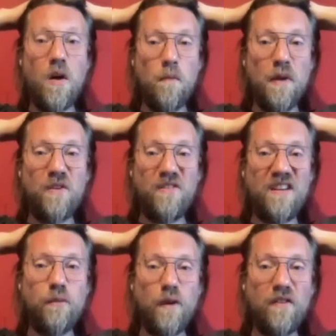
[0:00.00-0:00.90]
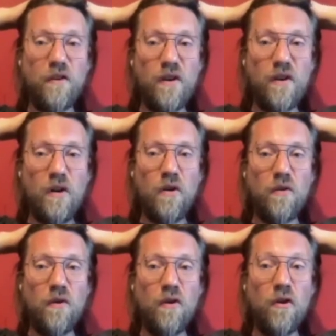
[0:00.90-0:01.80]
Because this what's going
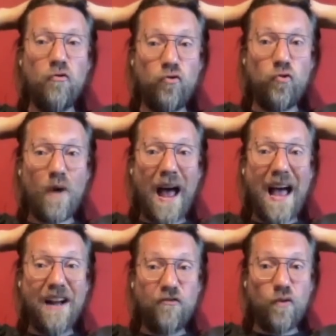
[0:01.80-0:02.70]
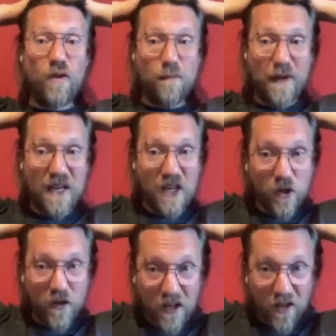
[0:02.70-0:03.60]
on to actually be
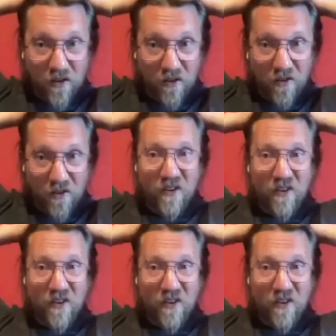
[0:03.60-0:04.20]
going on